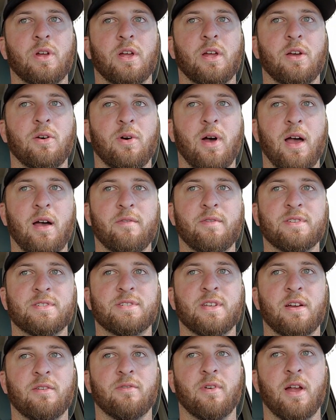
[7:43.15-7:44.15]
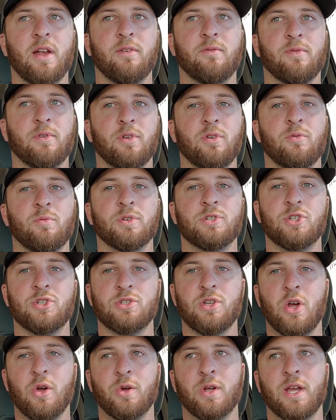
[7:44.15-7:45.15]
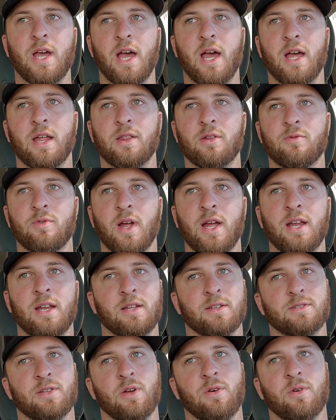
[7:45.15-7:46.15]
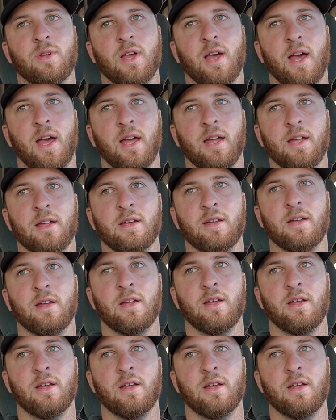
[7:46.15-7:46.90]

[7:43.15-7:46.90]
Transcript: he'll have a set rate for you, which is okay. The rate is okay.